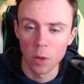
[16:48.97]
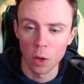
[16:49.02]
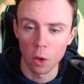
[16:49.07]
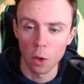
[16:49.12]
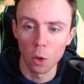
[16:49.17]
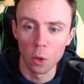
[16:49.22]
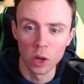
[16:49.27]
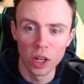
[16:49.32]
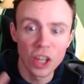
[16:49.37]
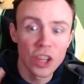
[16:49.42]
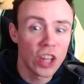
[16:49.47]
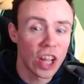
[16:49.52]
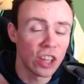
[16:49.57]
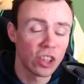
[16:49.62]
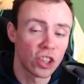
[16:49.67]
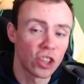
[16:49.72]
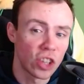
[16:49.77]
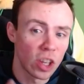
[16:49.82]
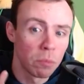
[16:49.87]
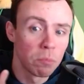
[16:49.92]
or at least has the
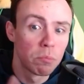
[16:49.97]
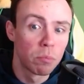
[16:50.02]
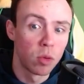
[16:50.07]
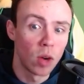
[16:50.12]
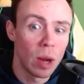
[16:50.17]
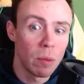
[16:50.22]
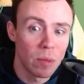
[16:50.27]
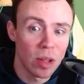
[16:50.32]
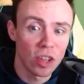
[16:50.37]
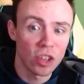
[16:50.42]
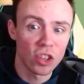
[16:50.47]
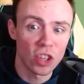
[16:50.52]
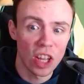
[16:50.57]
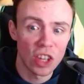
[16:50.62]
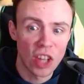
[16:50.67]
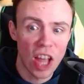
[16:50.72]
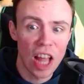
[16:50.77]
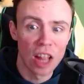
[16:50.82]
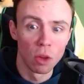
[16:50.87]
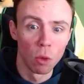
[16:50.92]
same premise as
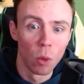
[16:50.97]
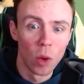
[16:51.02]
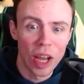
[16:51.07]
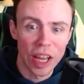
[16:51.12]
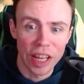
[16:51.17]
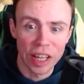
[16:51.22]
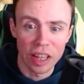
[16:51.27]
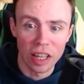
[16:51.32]
Halloween.